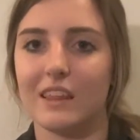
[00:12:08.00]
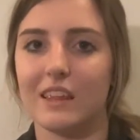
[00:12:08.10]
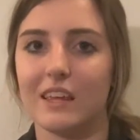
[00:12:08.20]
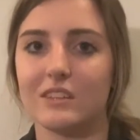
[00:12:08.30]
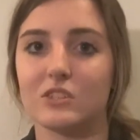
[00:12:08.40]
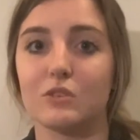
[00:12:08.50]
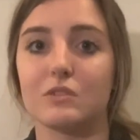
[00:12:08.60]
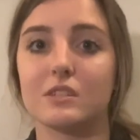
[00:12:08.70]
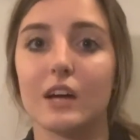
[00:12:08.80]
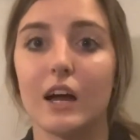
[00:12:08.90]
And so
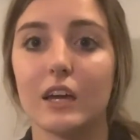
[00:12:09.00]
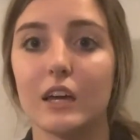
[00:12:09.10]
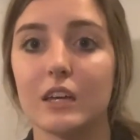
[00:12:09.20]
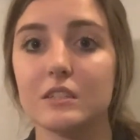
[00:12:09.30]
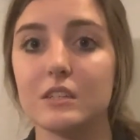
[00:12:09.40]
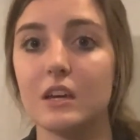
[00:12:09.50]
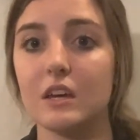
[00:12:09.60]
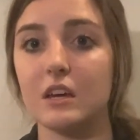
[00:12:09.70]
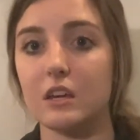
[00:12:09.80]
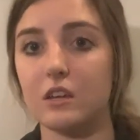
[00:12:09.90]
stockings,
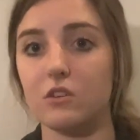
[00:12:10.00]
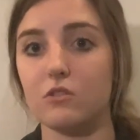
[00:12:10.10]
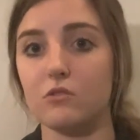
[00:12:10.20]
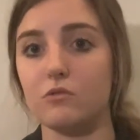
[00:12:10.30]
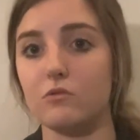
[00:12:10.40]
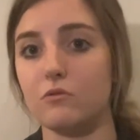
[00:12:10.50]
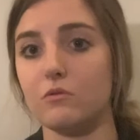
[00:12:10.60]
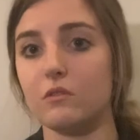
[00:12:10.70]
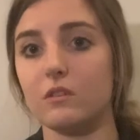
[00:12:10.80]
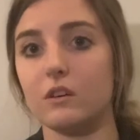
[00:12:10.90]
you
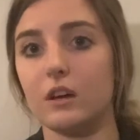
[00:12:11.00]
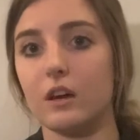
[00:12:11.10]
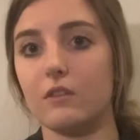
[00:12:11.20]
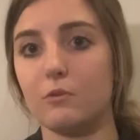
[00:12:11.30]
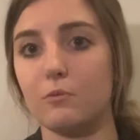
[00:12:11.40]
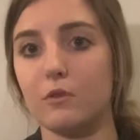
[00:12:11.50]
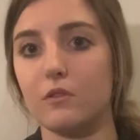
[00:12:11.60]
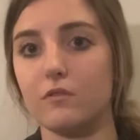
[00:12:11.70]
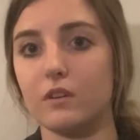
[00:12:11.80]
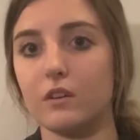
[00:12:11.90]
have your pointer
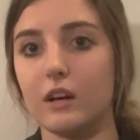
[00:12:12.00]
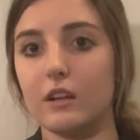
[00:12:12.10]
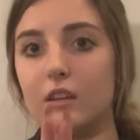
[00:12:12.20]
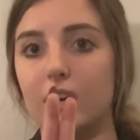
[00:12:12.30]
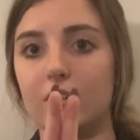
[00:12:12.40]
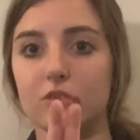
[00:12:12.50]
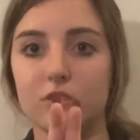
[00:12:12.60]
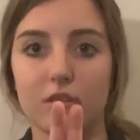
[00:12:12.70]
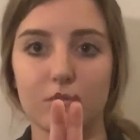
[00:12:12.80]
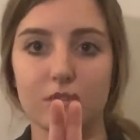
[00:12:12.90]
finger, kind of like how star
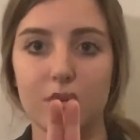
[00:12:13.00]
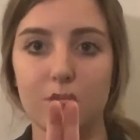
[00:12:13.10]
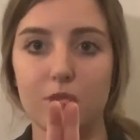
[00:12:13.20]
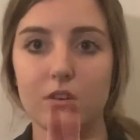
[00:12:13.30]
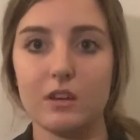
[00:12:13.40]
was upward.